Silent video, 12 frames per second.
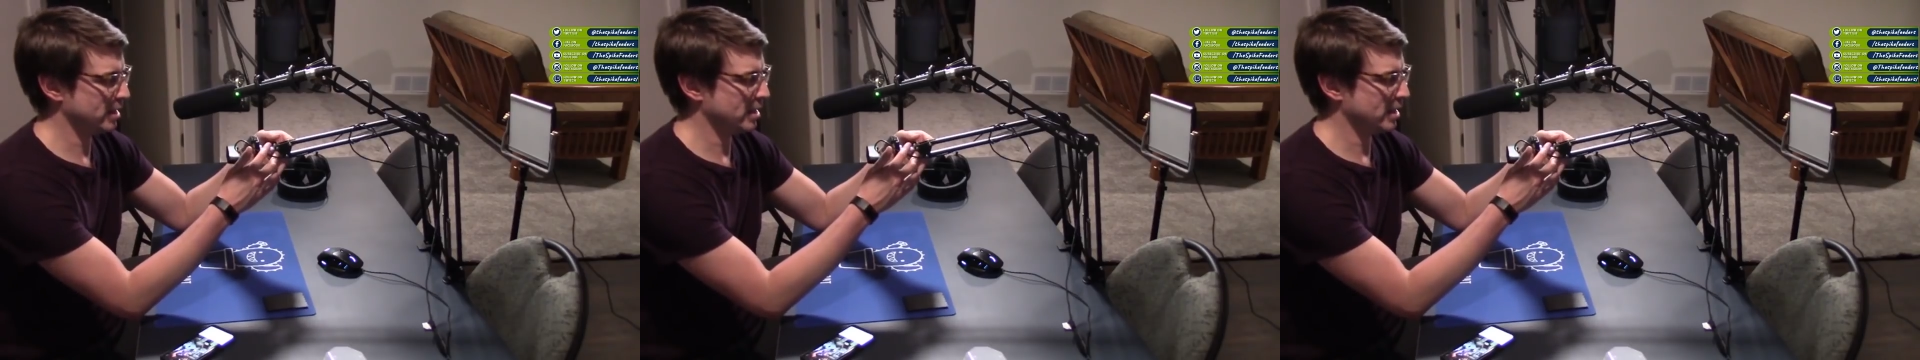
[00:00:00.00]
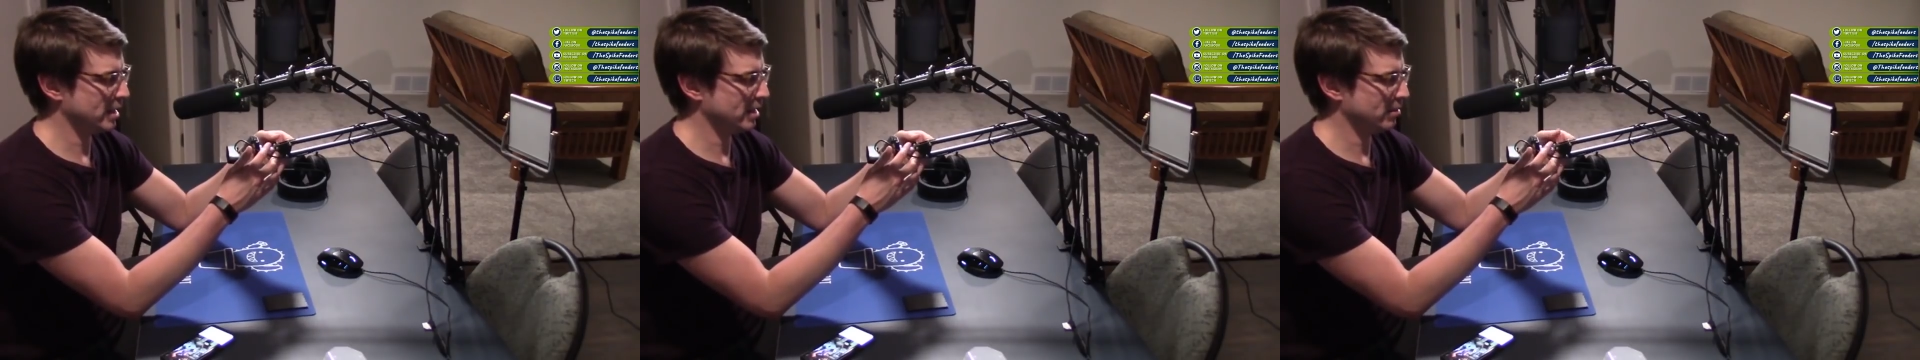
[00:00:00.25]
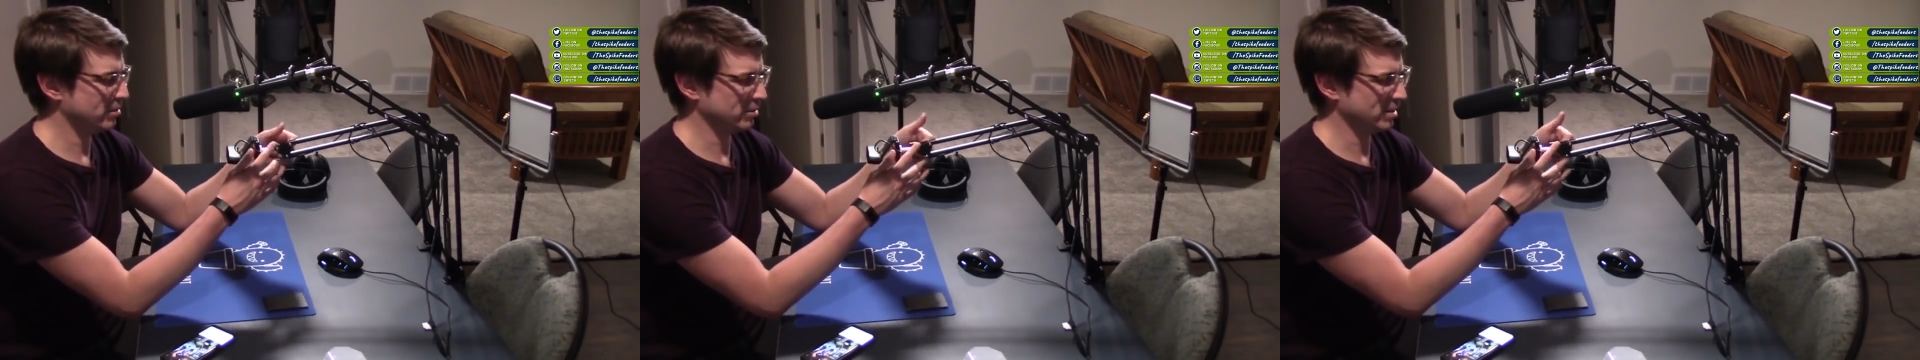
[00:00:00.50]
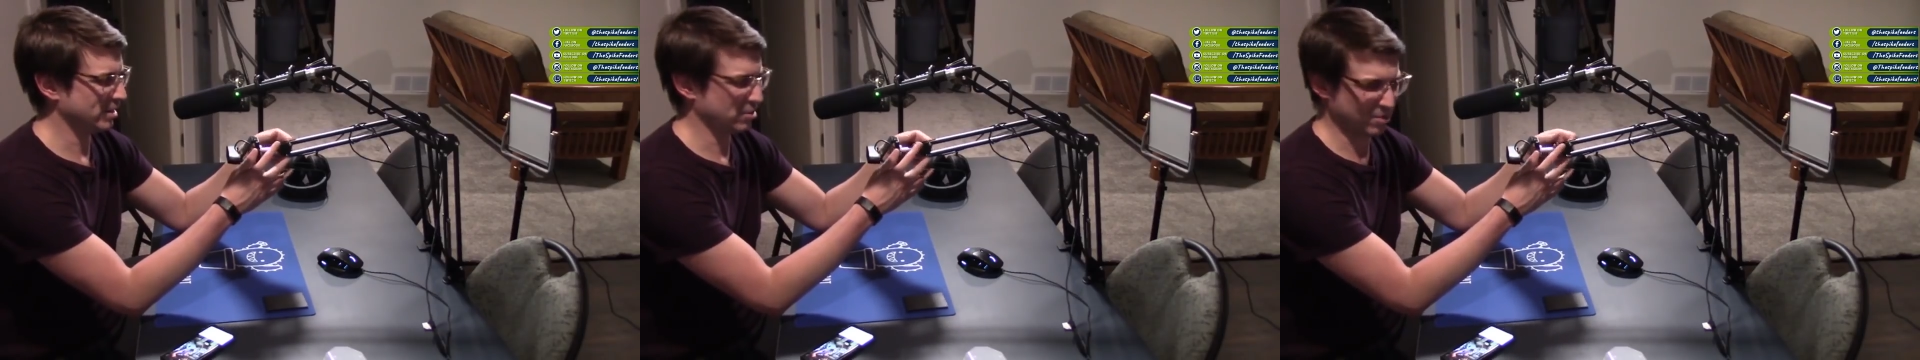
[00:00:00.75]
they're
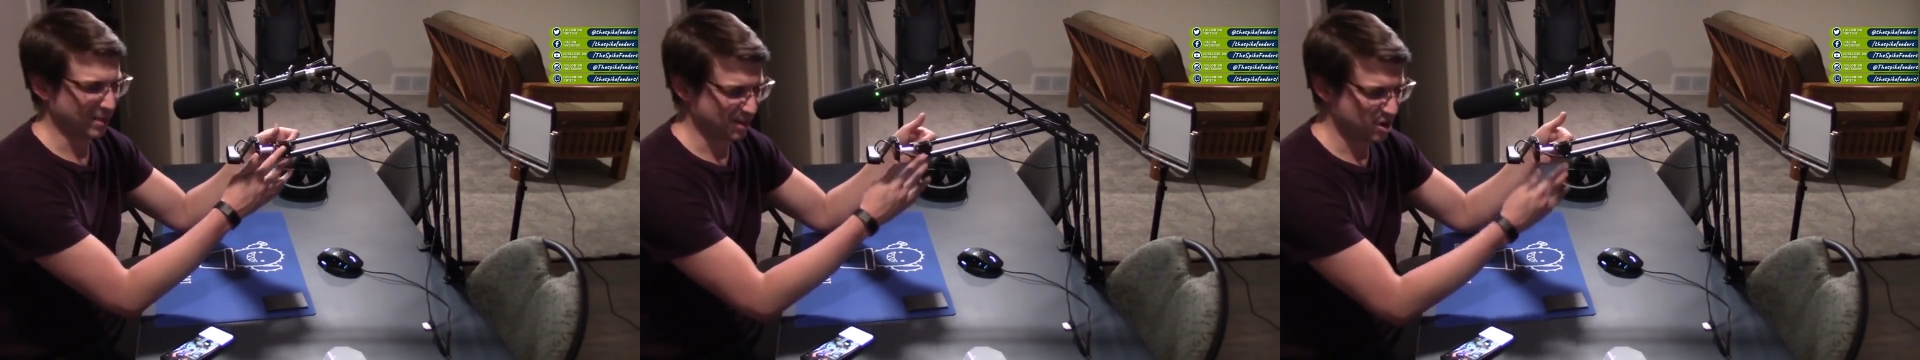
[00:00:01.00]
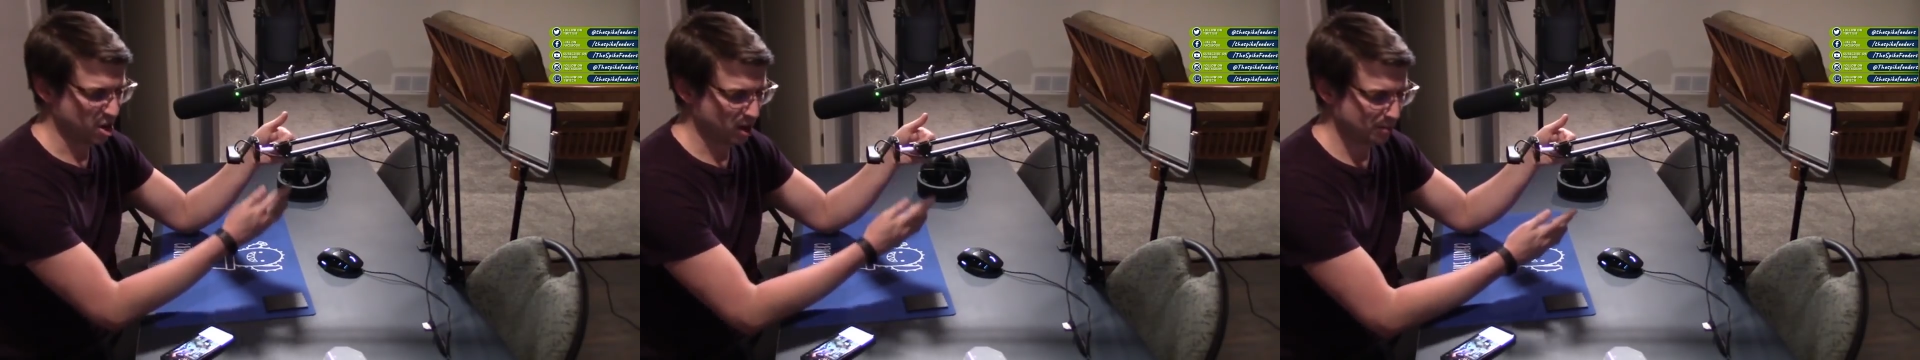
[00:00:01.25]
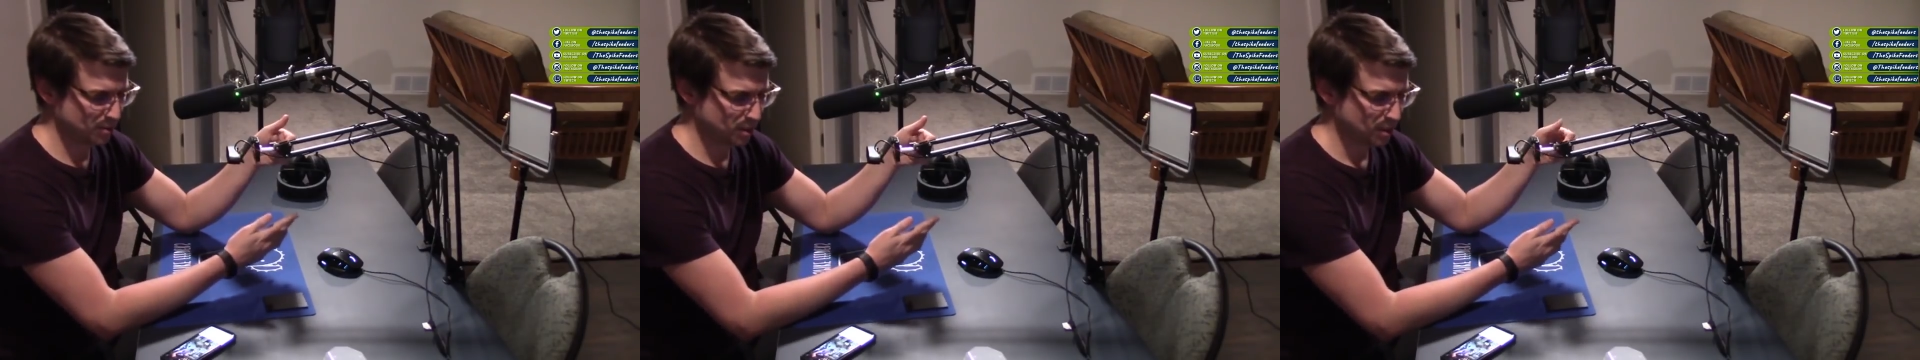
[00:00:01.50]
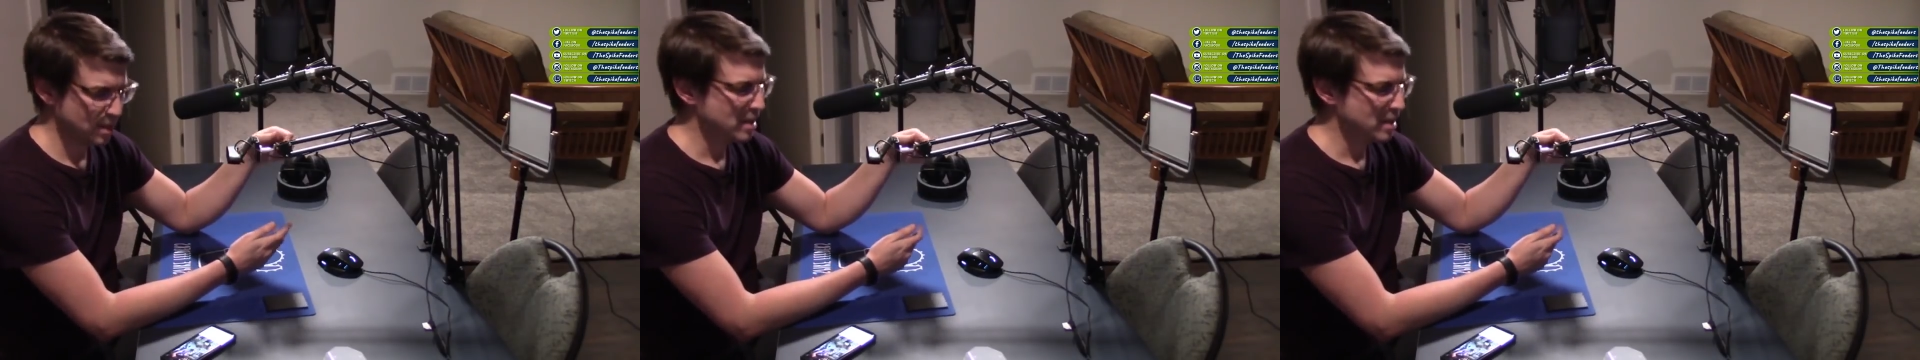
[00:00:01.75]
like knobs